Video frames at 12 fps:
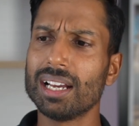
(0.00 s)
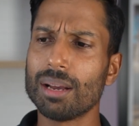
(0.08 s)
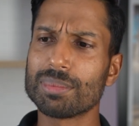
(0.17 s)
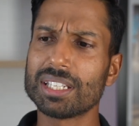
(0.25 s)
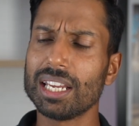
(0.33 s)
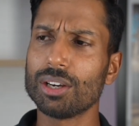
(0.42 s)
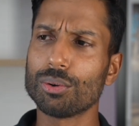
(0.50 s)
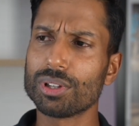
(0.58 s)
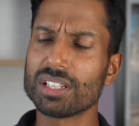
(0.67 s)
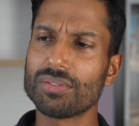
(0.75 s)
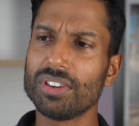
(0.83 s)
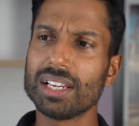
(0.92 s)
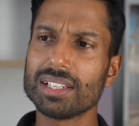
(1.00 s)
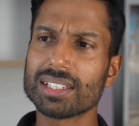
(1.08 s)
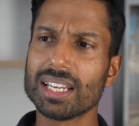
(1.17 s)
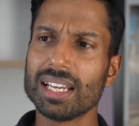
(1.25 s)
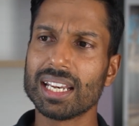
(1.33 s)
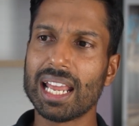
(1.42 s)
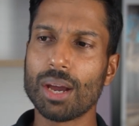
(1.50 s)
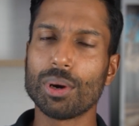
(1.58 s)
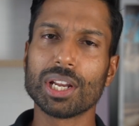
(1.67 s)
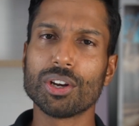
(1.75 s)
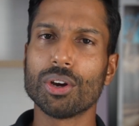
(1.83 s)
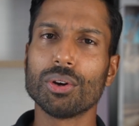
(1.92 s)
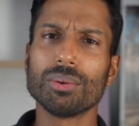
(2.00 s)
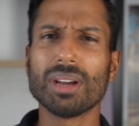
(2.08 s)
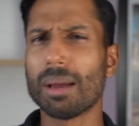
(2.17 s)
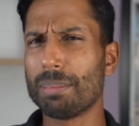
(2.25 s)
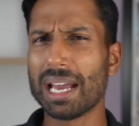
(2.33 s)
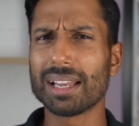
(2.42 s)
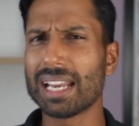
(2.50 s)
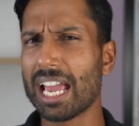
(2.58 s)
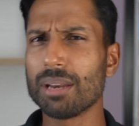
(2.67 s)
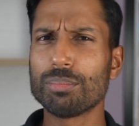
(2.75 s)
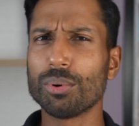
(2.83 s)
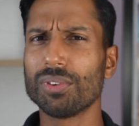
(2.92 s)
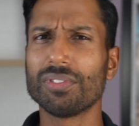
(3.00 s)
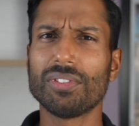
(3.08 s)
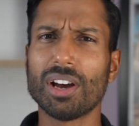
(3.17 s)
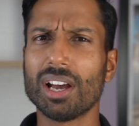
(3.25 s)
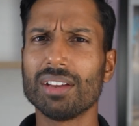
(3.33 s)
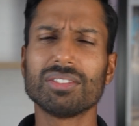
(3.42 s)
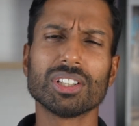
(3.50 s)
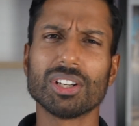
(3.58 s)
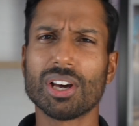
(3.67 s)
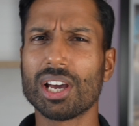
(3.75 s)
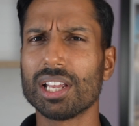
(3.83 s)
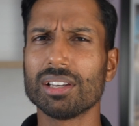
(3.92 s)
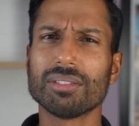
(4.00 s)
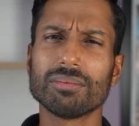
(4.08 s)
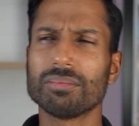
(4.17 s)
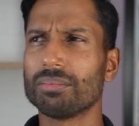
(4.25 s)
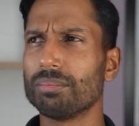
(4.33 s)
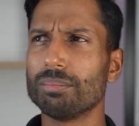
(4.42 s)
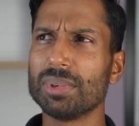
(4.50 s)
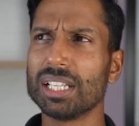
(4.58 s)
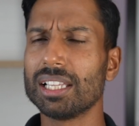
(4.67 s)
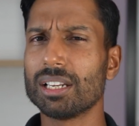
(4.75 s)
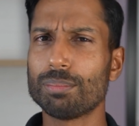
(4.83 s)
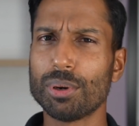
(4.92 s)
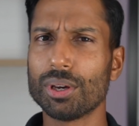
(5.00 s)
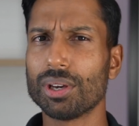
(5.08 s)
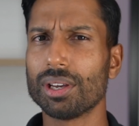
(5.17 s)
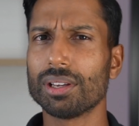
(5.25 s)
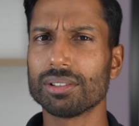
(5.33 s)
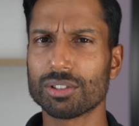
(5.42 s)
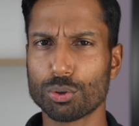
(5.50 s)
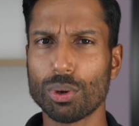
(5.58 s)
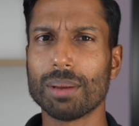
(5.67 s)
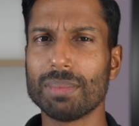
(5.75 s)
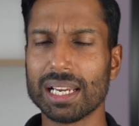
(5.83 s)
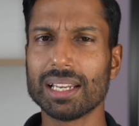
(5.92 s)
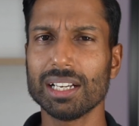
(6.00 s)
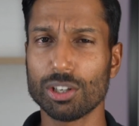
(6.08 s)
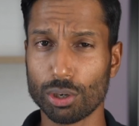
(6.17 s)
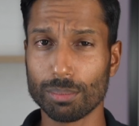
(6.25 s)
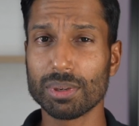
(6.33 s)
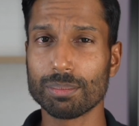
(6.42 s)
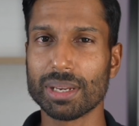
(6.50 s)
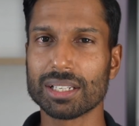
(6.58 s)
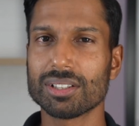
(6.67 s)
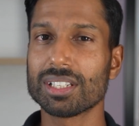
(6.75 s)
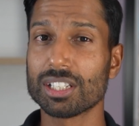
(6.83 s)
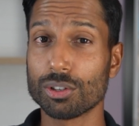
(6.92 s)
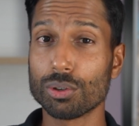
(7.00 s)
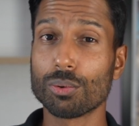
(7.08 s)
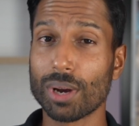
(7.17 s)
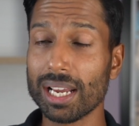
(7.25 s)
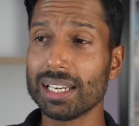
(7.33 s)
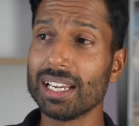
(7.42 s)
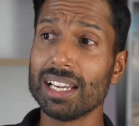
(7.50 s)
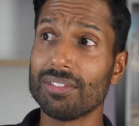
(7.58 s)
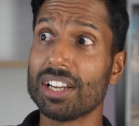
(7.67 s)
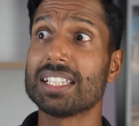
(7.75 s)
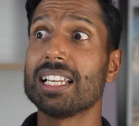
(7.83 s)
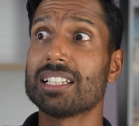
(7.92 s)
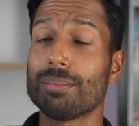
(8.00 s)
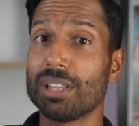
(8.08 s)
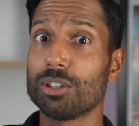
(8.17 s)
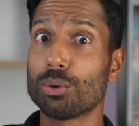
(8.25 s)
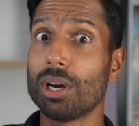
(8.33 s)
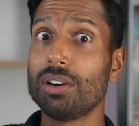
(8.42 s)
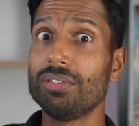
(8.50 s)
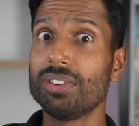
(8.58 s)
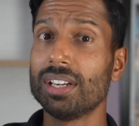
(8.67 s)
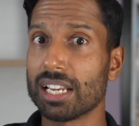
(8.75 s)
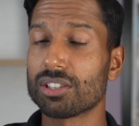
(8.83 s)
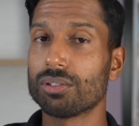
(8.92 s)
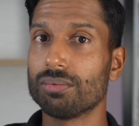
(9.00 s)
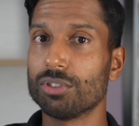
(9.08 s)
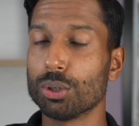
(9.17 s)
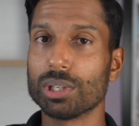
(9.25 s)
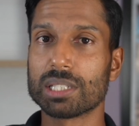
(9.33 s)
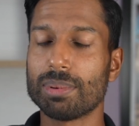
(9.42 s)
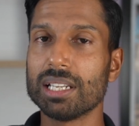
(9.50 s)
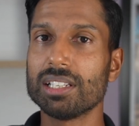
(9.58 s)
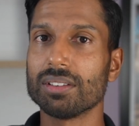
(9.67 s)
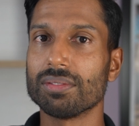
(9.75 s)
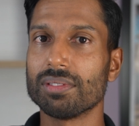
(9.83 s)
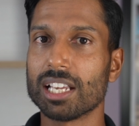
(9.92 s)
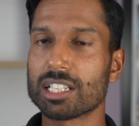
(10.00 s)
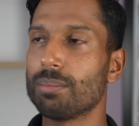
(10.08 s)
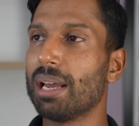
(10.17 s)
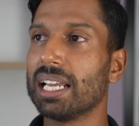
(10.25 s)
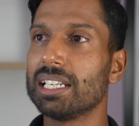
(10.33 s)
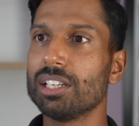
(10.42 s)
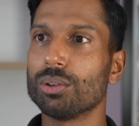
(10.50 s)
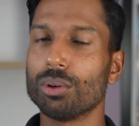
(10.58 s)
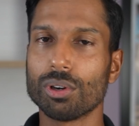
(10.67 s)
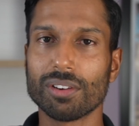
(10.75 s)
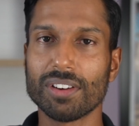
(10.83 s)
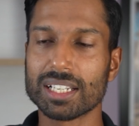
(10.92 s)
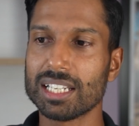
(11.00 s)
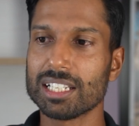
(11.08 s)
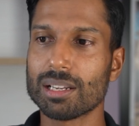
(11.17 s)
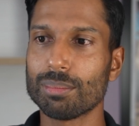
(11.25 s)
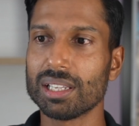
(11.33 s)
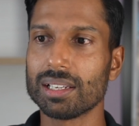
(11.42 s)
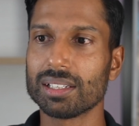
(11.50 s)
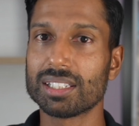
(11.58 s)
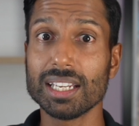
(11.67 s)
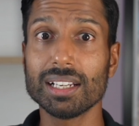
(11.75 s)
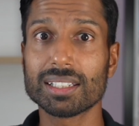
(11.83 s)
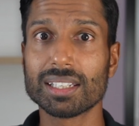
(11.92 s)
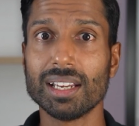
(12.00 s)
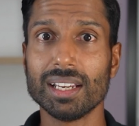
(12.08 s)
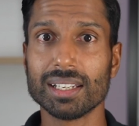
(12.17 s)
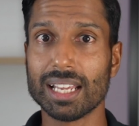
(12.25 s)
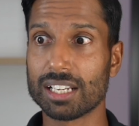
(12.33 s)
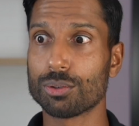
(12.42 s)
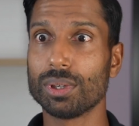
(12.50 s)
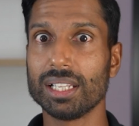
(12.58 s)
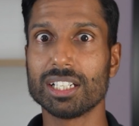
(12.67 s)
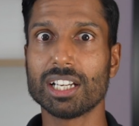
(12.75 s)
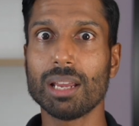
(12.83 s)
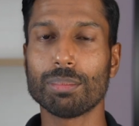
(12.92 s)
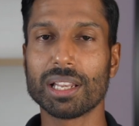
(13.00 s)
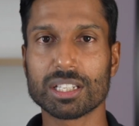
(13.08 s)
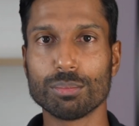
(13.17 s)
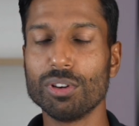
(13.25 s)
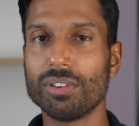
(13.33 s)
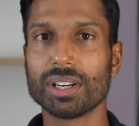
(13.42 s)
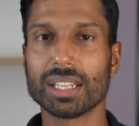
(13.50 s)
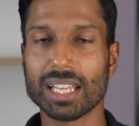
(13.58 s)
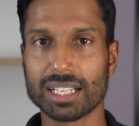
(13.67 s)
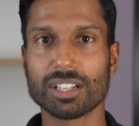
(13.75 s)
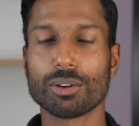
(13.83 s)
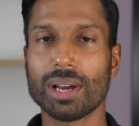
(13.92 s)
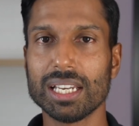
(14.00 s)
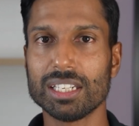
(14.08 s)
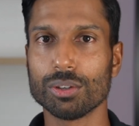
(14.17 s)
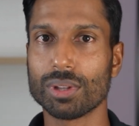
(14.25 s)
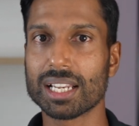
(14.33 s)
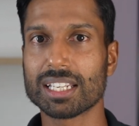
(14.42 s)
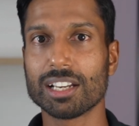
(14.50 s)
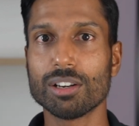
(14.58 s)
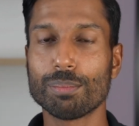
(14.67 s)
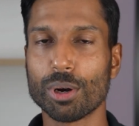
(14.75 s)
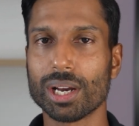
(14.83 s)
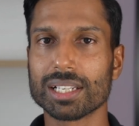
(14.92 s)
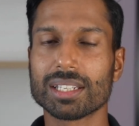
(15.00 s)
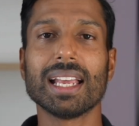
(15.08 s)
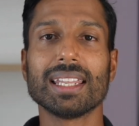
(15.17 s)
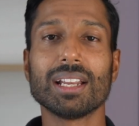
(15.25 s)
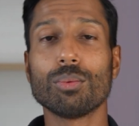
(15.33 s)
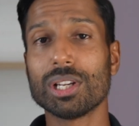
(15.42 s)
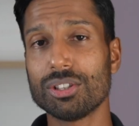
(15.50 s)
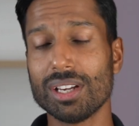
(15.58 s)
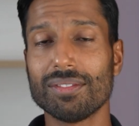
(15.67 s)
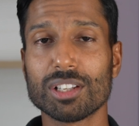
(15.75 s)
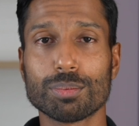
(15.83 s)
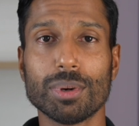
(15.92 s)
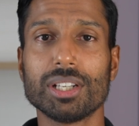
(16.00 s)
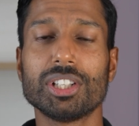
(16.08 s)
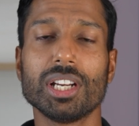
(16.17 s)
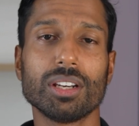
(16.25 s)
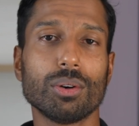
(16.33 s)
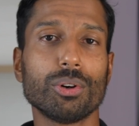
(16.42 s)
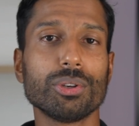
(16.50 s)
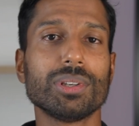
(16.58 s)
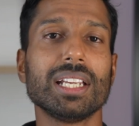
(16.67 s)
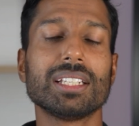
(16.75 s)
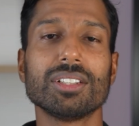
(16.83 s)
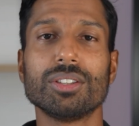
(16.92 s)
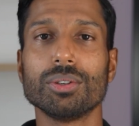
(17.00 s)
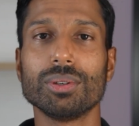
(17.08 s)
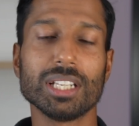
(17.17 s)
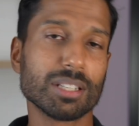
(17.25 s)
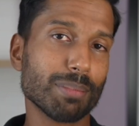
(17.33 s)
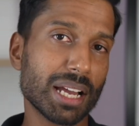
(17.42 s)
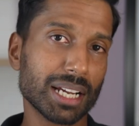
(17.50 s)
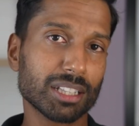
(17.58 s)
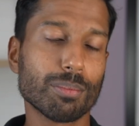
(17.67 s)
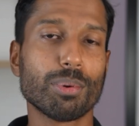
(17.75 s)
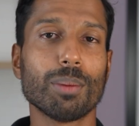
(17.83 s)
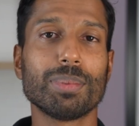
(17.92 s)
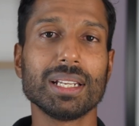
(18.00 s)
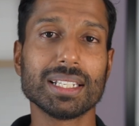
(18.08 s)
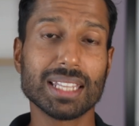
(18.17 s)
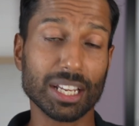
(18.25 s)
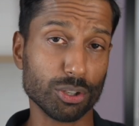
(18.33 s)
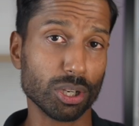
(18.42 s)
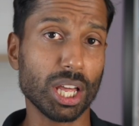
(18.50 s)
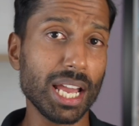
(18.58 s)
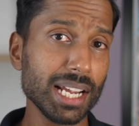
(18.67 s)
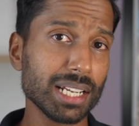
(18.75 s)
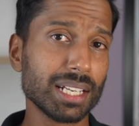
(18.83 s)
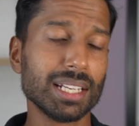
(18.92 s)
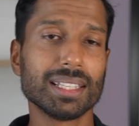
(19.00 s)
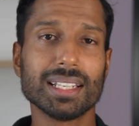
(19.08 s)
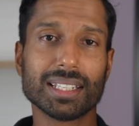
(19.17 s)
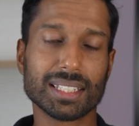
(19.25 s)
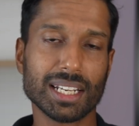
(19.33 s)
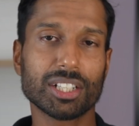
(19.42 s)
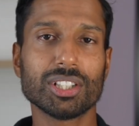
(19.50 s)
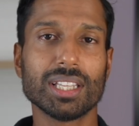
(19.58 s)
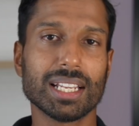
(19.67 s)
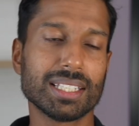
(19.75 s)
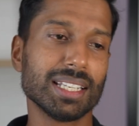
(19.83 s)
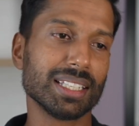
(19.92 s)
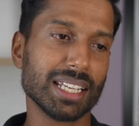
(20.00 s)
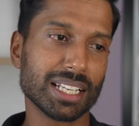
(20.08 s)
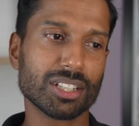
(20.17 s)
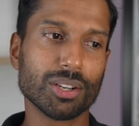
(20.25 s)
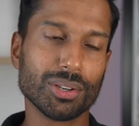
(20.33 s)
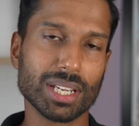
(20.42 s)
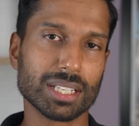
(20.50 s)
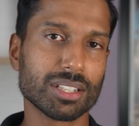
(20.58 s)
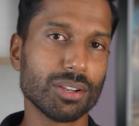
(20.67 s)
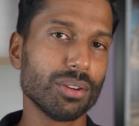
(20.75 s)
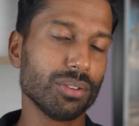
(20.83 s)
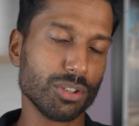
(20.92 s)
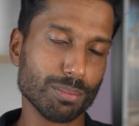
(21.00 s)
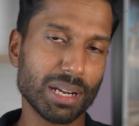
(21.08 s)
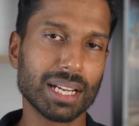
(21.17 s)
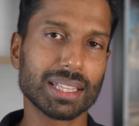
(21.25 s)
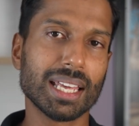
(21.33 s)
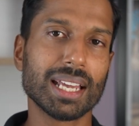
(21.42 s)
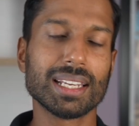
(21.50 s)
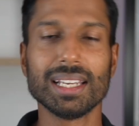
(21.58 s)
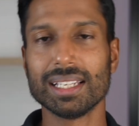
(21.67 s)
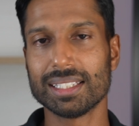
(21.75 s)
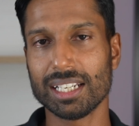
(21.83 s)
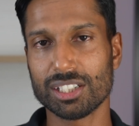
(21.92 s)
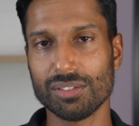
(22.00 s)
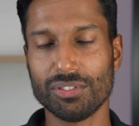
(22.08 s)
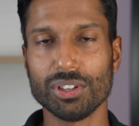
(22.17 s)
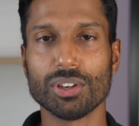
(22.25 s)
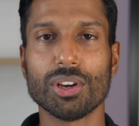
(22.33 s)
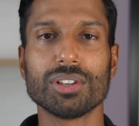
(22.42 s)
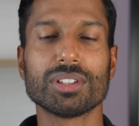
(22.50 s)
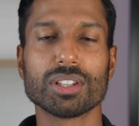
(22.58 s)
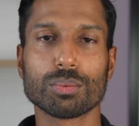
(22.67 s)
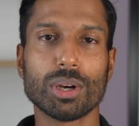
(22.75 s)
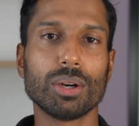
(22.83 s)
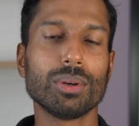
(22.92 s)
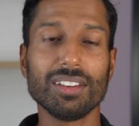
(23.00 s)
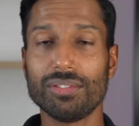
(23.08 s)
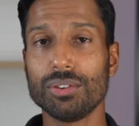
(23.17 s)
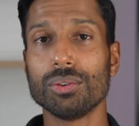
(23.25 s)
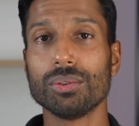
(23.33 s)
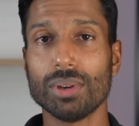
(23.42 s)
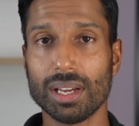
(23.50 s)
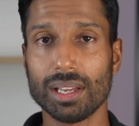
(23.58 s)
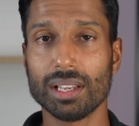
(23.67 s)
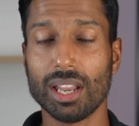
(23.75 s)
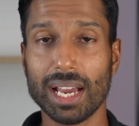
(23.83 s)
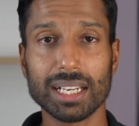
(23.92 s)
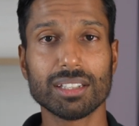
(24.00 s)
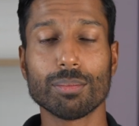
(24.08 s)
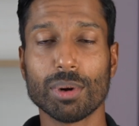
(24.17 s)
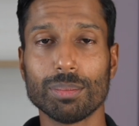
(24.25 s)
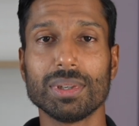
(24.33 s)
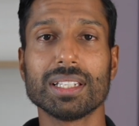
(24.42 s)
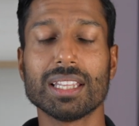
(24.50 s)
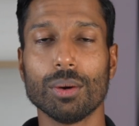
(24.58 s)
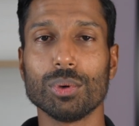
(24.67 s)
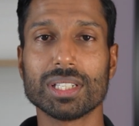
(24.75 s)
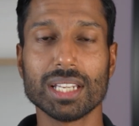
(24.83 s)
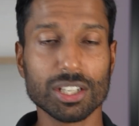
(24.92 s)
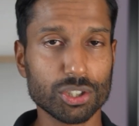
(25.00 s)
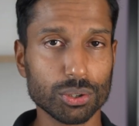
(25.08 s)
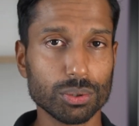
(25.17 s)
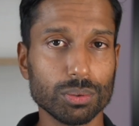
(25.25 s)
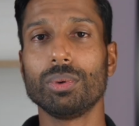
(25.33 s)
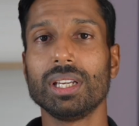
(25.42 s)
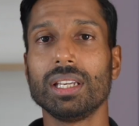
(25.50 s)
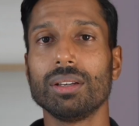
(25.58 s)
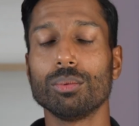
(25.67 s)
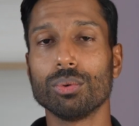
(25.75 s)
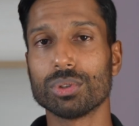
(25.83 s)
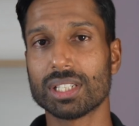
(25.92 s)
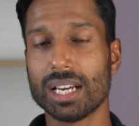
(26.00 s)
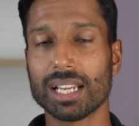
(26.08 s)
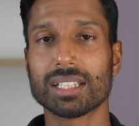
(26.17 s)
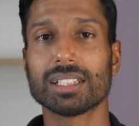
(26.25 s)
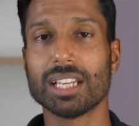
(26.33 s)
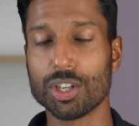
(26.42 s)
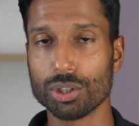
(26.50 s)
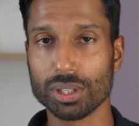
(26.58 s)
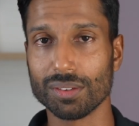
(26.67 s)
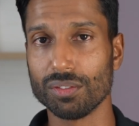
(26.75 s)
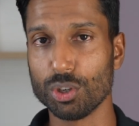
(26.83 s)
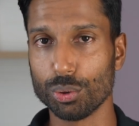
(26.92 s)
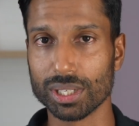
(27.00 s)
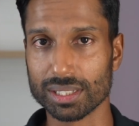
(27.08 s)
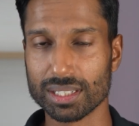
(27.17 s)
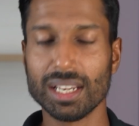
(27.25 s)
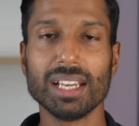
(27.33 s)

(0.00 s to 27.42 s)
I'm seeing all these figures. Now I know about 8.5 to 9 million per square meter. Colombian pesos is a good rate. If I see something 12, that's too expensive. That's a bad deal. Or if I see something 6, that's really cheap. Let's move on it. That's a great deal. That's underpriced. And then once you have the spreadsheet, all you need to do is mark the properties that you like. There's a section that says yes, no, yes, no. You mark that section for your notes as well. If you like the properties that we sent you, we will start scheduling viewings.